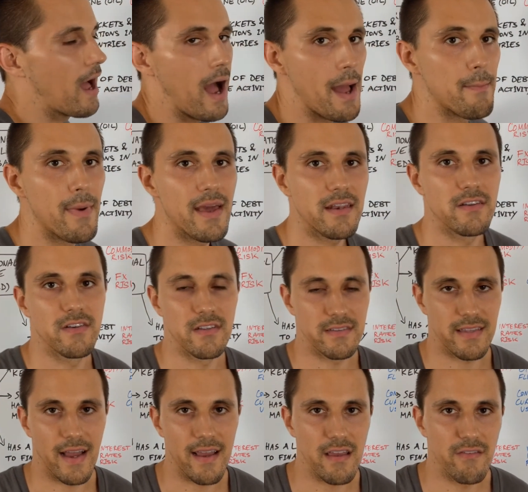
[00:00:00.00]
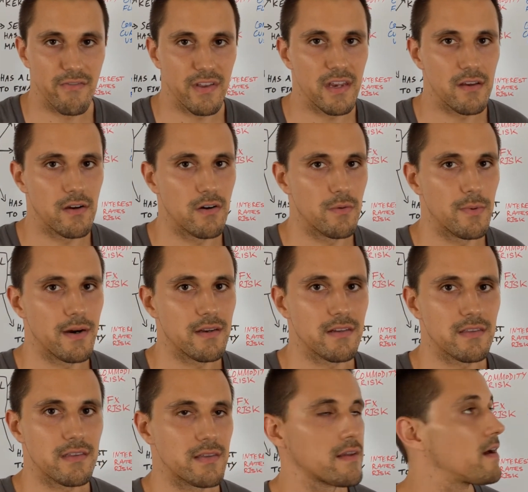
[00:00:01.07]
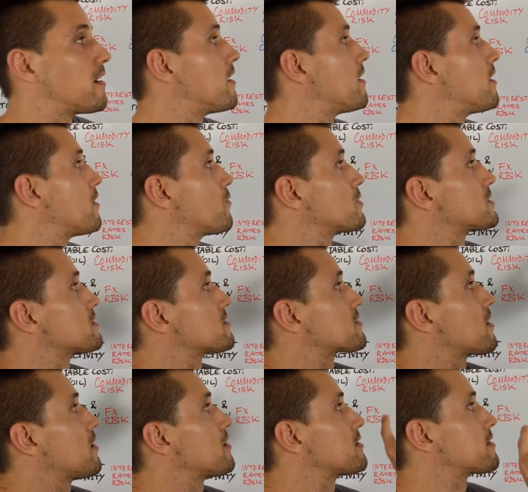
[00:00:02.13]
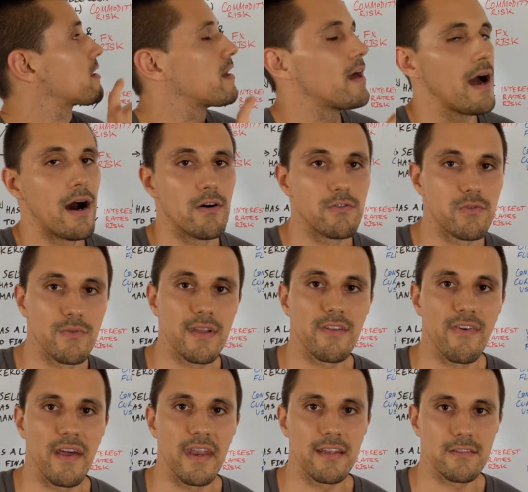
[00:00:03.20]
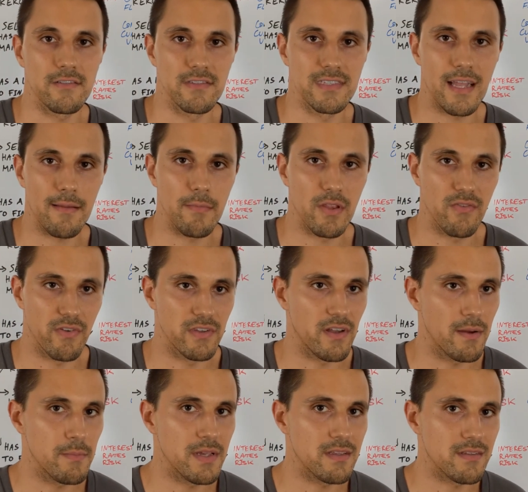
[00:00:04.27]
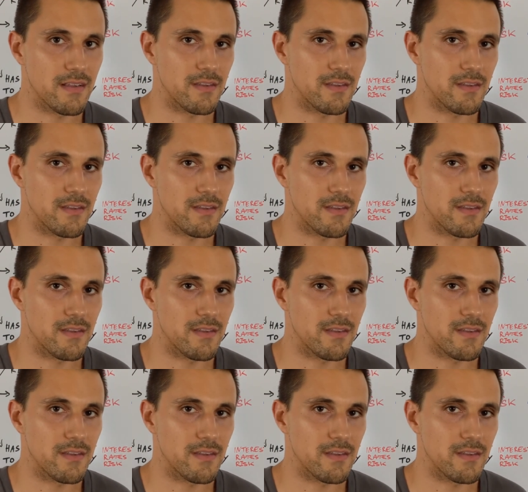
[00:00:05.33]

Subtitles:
I made an entire video about it, which is called How to Read Financial Statements for Dummies.